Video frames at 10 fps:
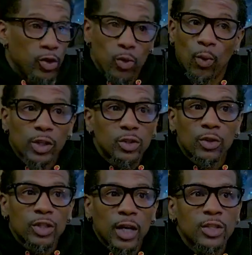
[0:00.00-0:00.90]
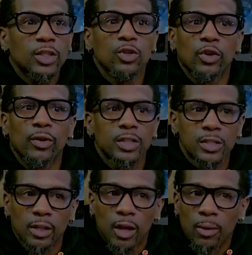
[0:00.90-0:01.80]
You want to start changing. You're in a
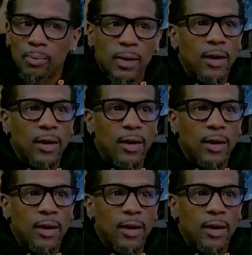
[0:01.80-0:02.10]
slump.